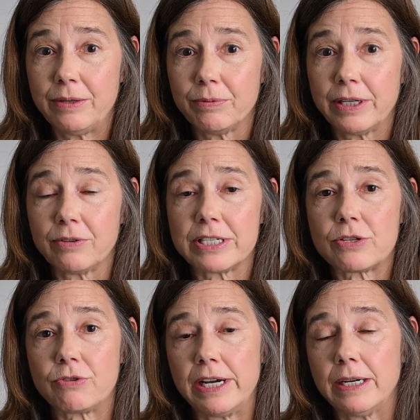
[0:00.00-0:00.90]
rigorous
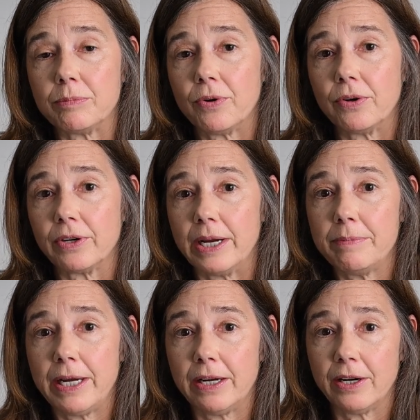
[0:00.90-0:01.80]
training program
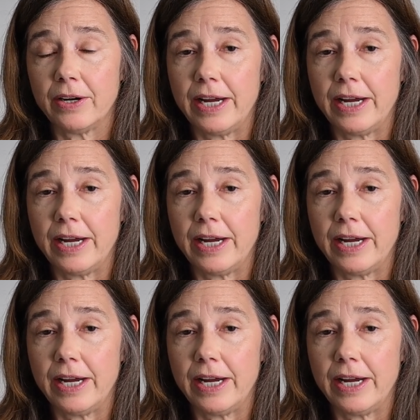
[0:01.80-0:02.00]
here,